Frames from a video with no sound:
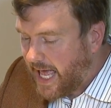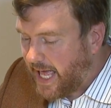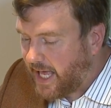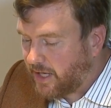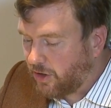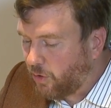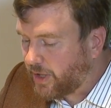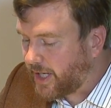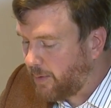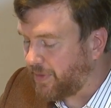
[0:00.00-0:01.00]
And
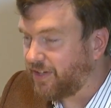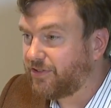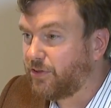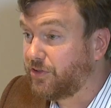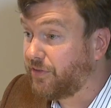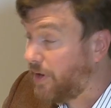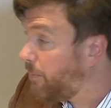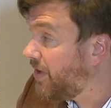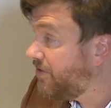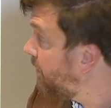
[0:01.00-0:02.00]
Laura Kipnis, who's a
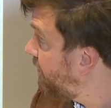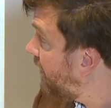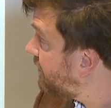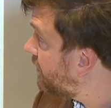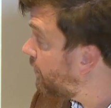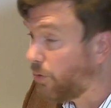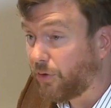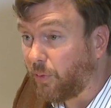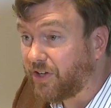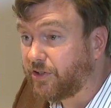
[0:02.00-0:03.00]
feminist professor at
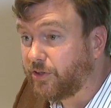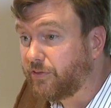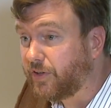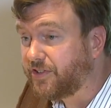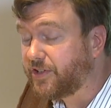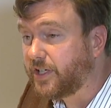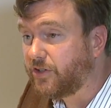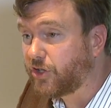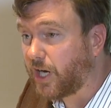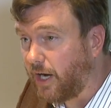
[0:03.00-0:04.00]
Northwestern University
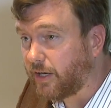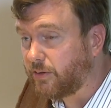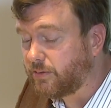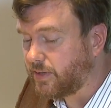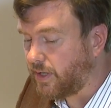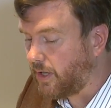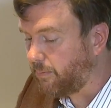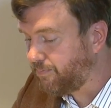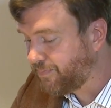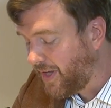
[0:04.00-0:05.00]
in
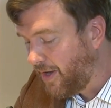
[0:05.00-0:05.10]
Chicago,